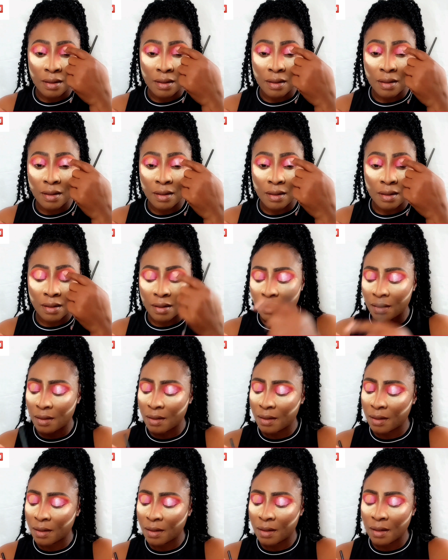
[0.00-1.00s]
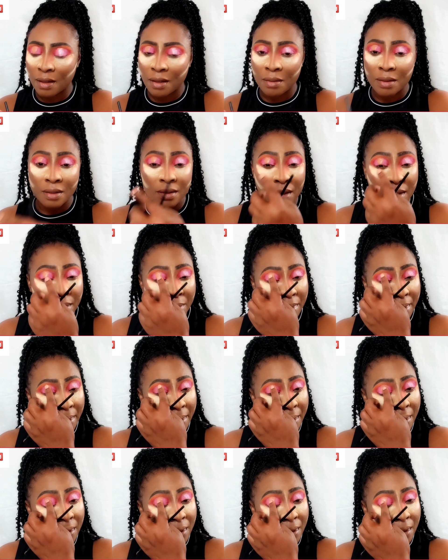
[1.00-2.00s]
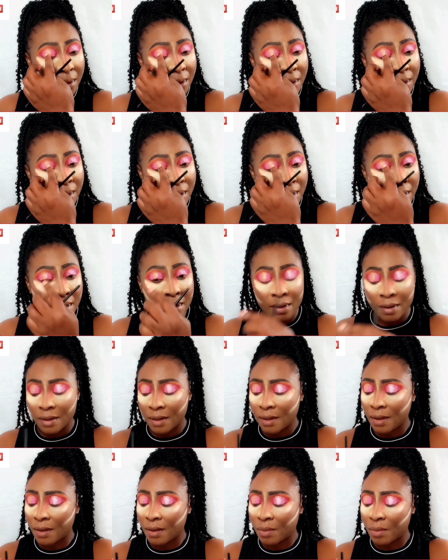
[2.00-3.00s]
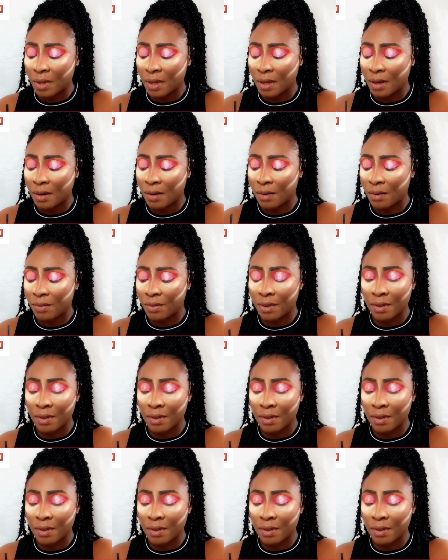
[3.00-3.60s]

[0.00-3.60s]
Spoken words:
a light pink, frosty pink color.